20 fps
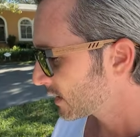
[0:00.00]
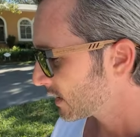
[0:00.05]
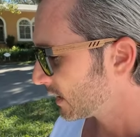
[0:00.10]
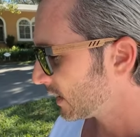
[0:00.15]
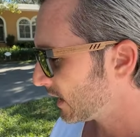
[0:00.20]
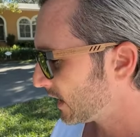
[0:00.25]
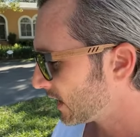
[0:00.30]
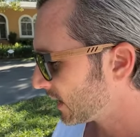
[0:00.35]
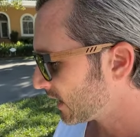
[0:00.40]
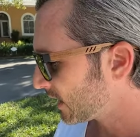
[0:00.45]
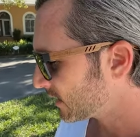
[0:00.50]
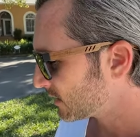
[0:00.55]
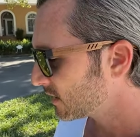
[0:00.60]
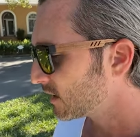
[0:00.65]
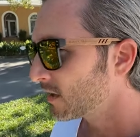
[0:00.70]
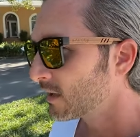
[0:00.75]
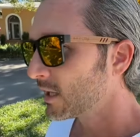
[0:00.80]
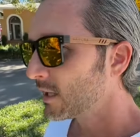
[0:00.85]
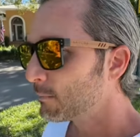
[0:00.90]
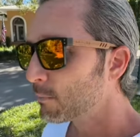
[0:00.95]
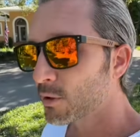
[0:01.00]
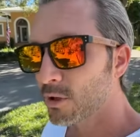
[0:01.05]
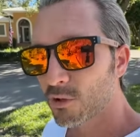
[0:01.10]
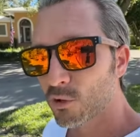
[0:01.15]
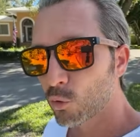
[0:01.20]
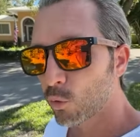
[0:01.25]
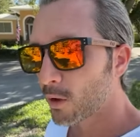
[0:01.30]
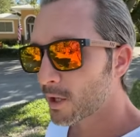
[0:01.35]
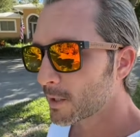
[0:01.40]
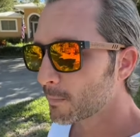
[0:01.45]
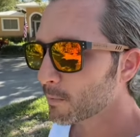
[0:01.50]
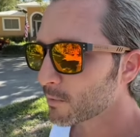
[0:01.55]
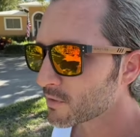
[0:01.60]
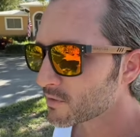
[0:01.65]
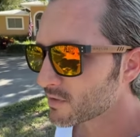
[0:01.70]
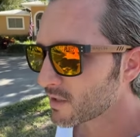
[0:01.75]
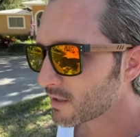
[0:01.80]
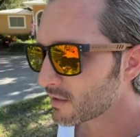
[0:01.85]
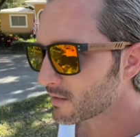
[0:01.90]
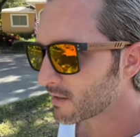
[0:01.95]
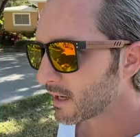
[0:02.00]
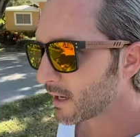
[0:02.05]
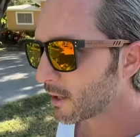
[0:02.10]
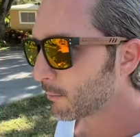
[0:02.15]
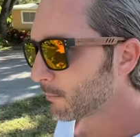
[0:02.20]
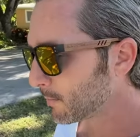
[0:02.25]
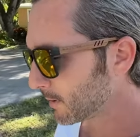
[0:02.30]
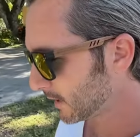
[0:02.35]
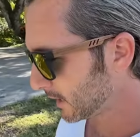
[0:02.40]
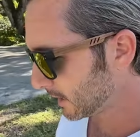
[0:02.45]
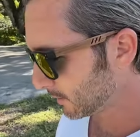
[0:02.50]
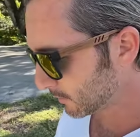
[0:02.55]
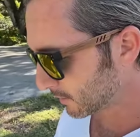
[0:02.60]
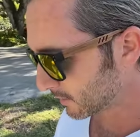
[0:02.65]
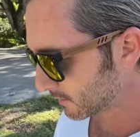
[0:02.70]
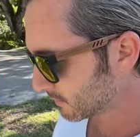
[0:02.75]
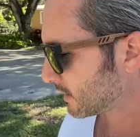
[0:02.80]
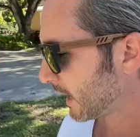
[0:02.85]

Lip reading: and he put a 20% down payment,